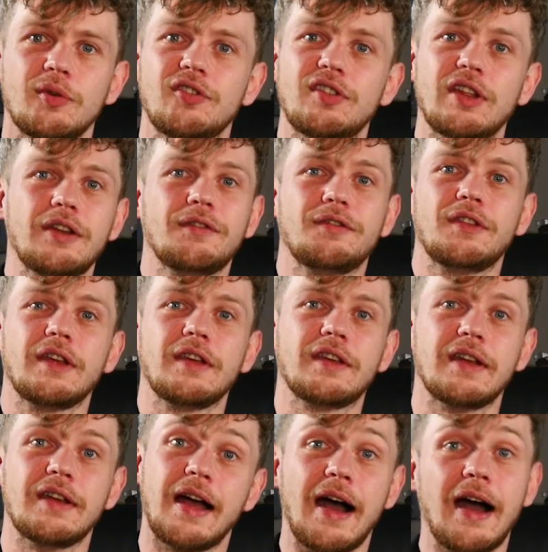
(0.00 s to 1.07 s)
instead of
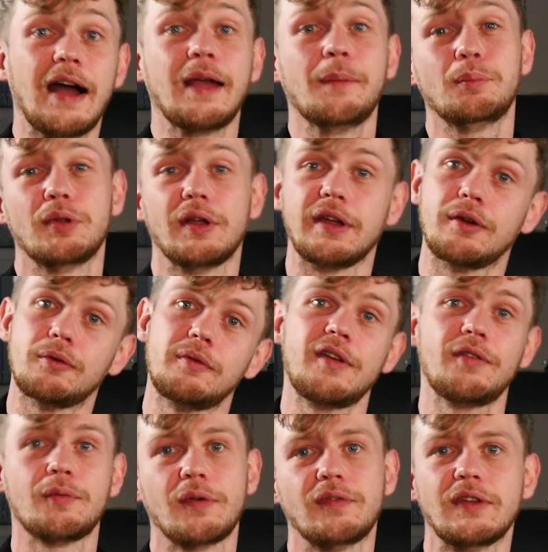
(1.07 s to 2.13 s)
thinking, I'm playing a
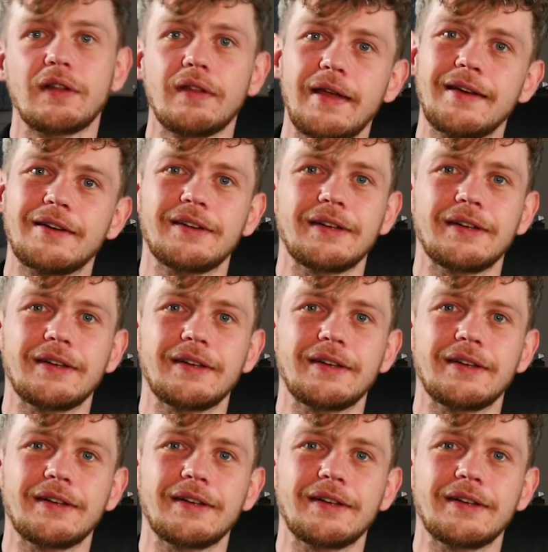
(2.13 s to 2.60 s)
riff with delay on